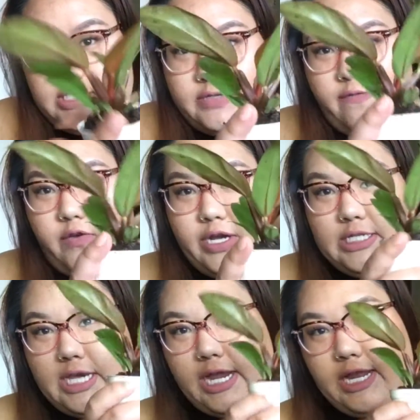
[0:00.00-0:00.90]
It's very
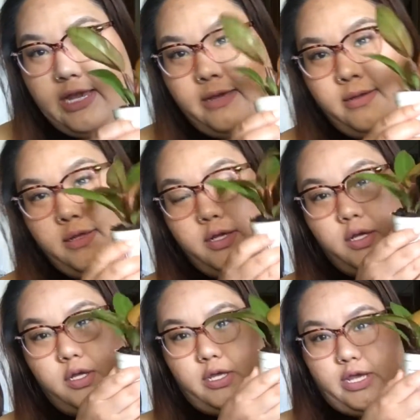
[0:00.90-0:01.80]
tiny. You
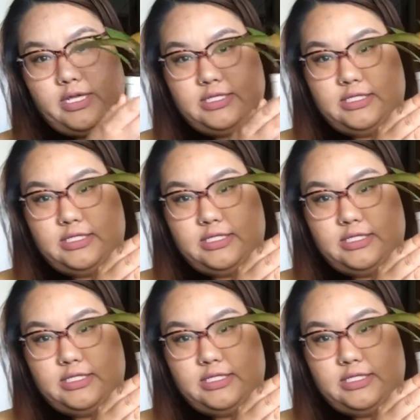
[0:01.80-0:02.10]
guys